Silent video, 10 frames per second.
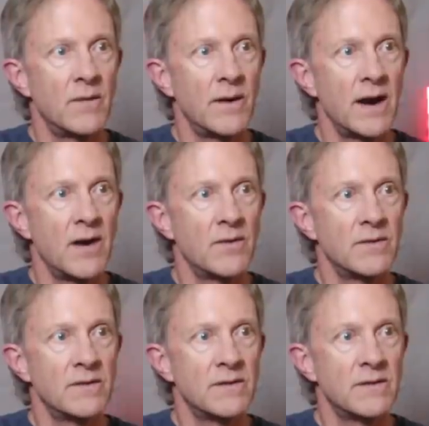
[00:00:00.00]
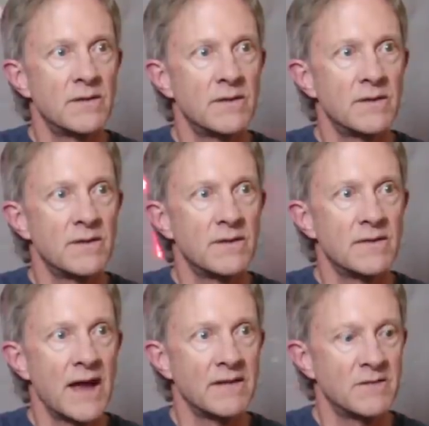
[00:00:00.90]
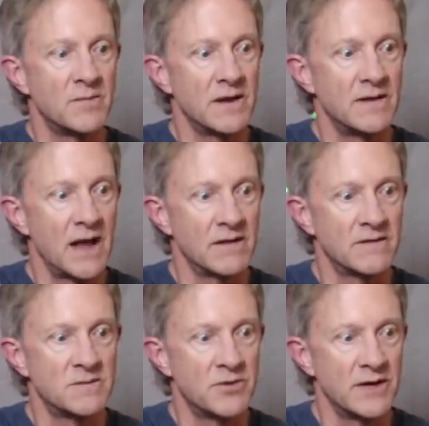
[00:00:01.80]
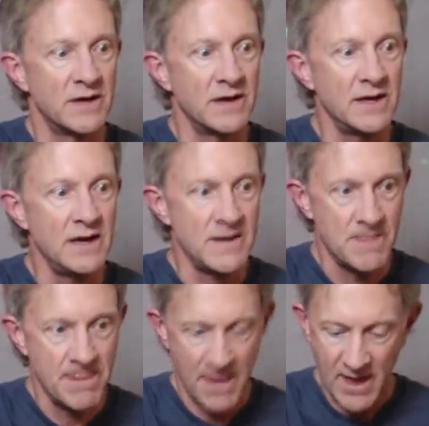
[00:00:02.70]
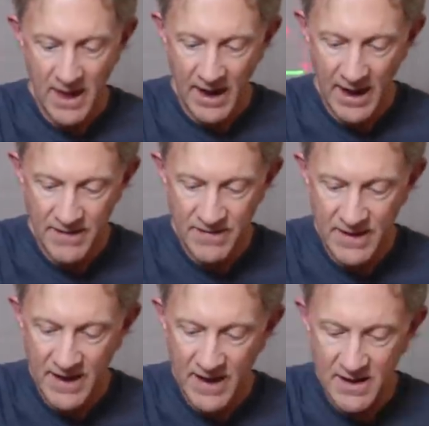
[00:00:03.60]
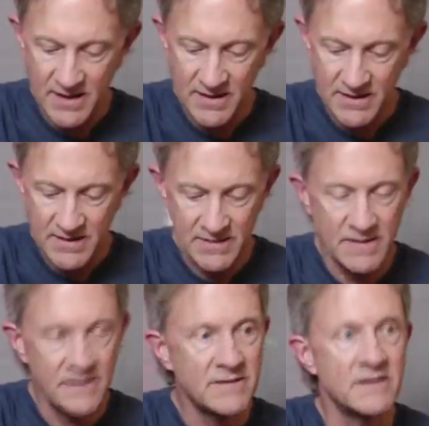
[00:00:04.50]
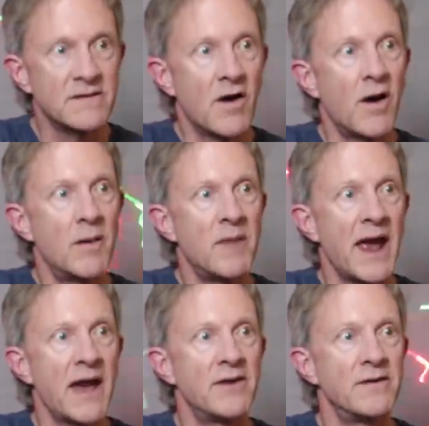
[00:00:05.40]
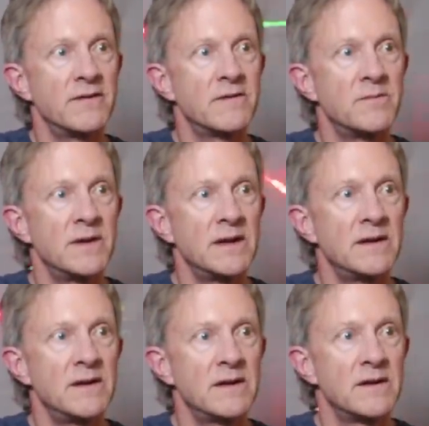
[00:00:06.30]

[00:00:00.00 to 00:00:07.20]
around that speed. That looks pretty good. And then this is our pattern speed,